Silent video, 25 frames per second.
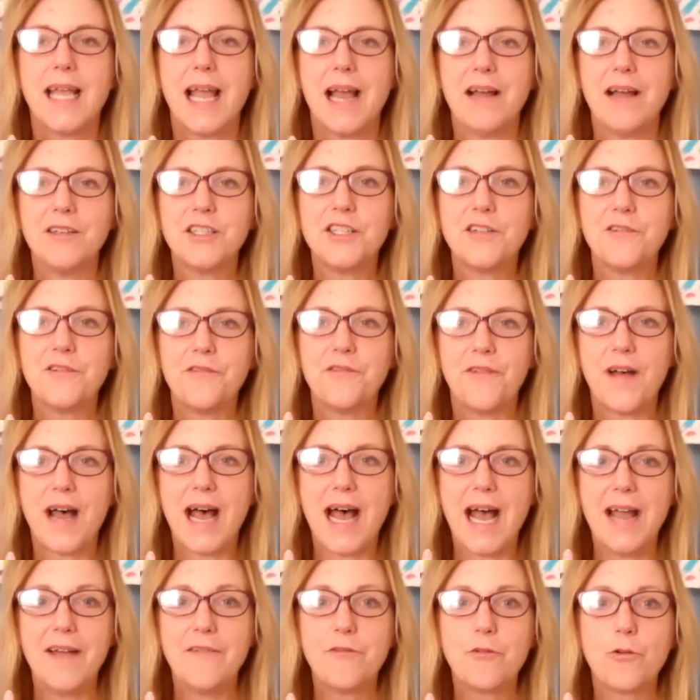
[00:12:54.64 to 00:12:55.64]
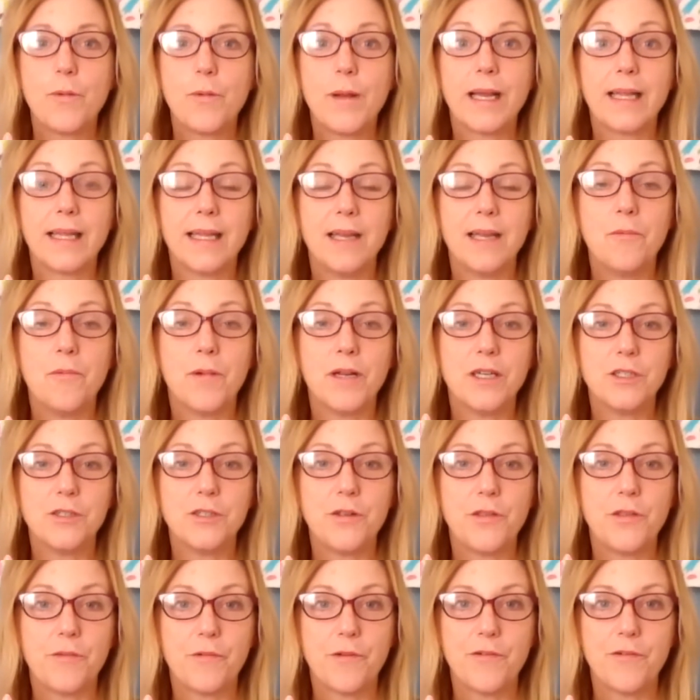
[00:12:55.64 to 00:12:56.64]
Count to 5 quickly, 1,
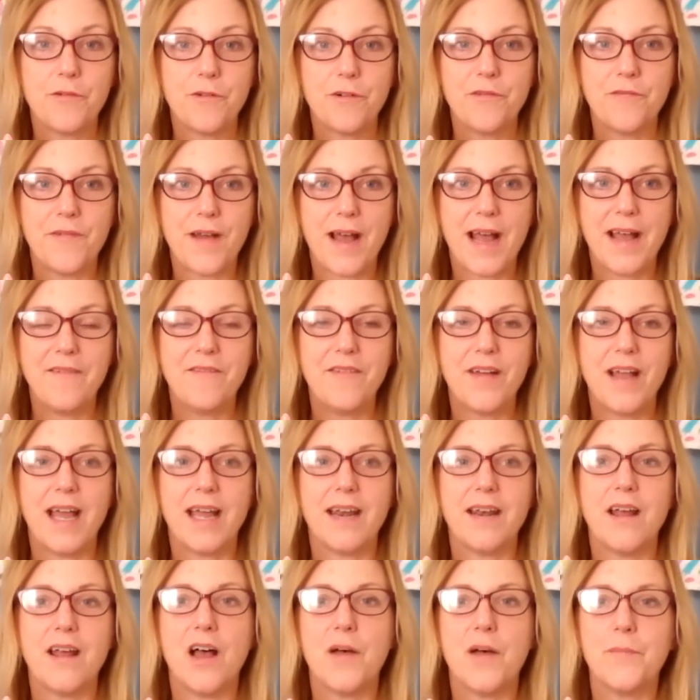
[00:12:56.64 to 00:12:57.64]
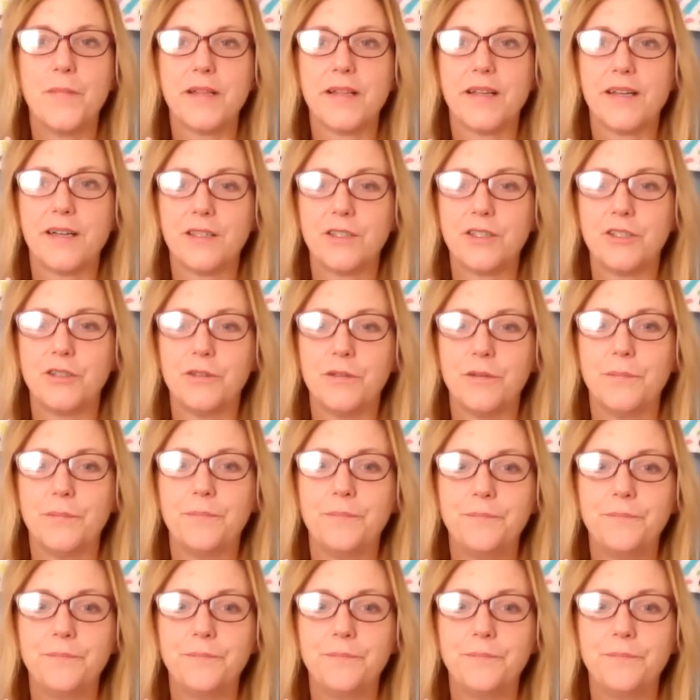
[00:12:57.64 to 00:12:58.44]
2, 3, 4, 5, and hum a little tune.